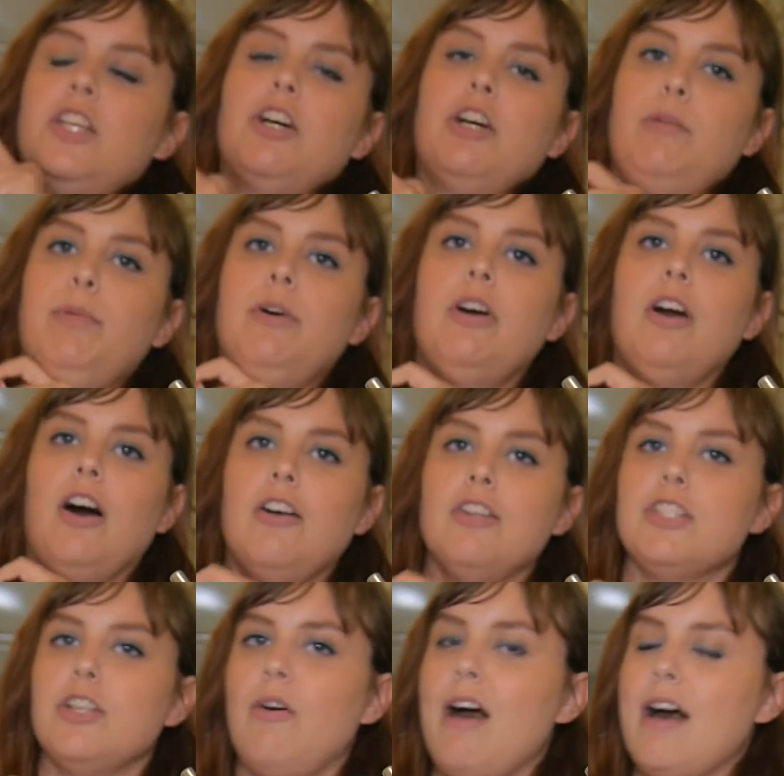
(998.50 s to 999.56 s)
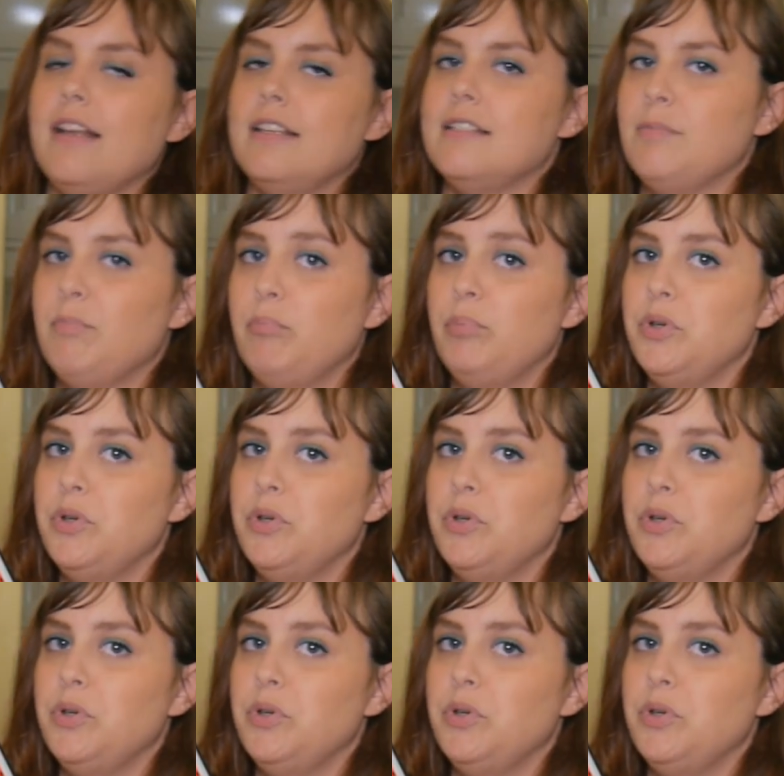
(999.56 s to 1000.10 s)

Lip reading: cookbook also has